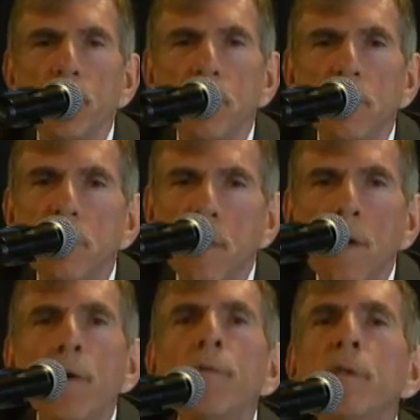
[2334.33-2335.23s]

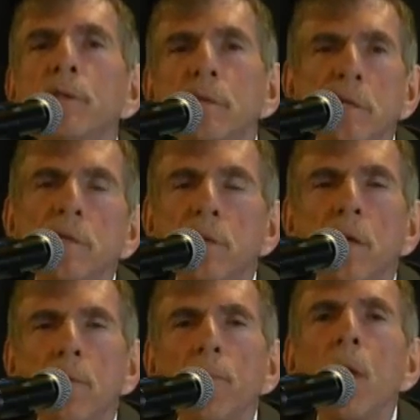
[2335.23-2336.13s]
steered the
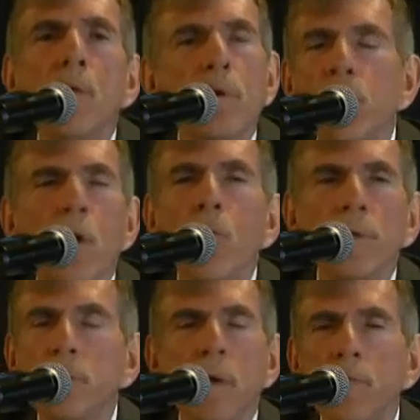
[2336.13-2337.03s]
system where no
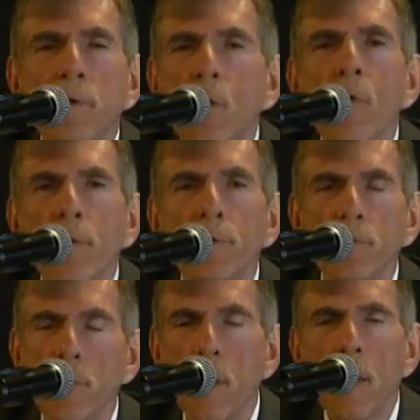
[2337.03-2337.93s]
one's ever going
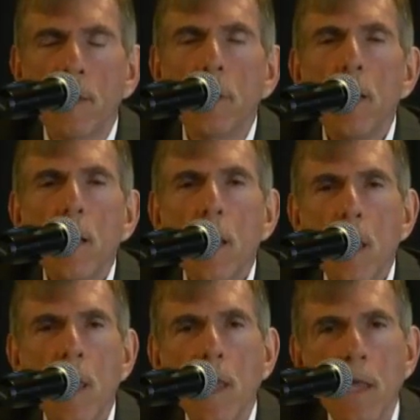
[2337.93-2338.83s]
to get
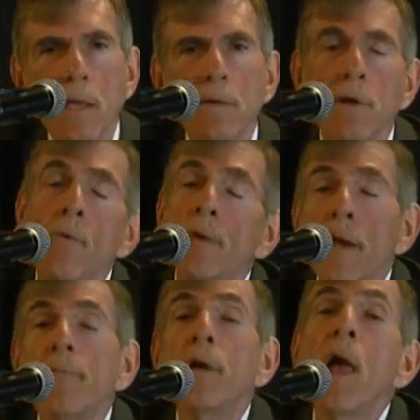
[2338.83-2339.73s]
or no one
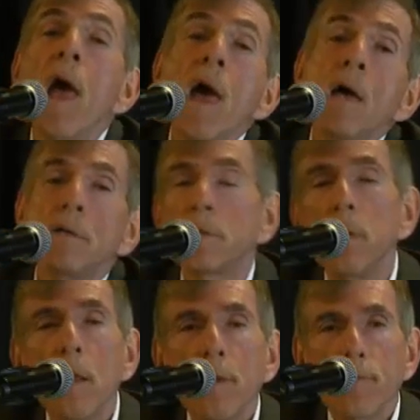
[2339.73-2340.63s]
ever has
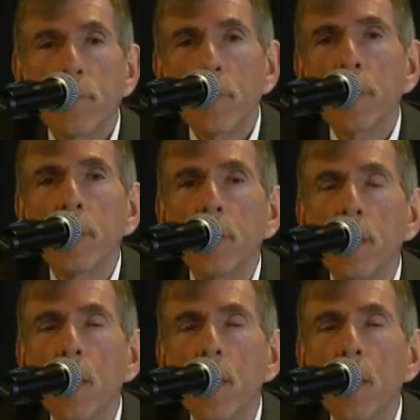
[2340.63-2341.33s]
really